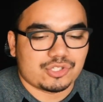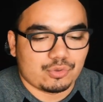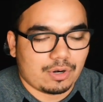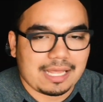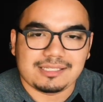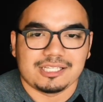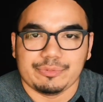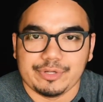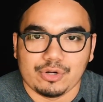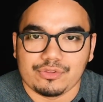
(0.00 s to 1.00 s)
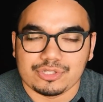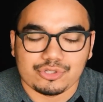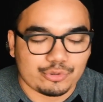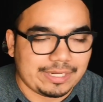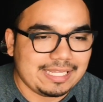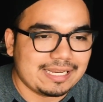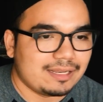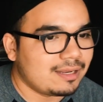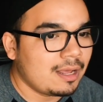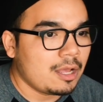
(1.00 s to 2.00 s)
and Snorlax in the middle of the street,
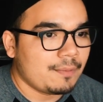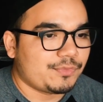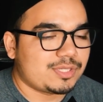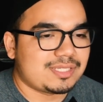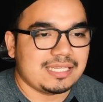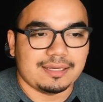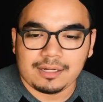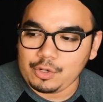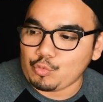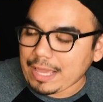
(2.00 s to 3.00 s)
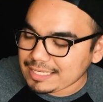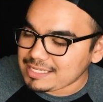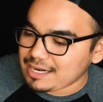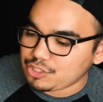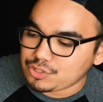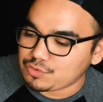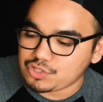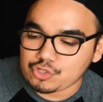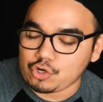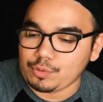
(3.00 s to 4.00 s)
and to see Rattata just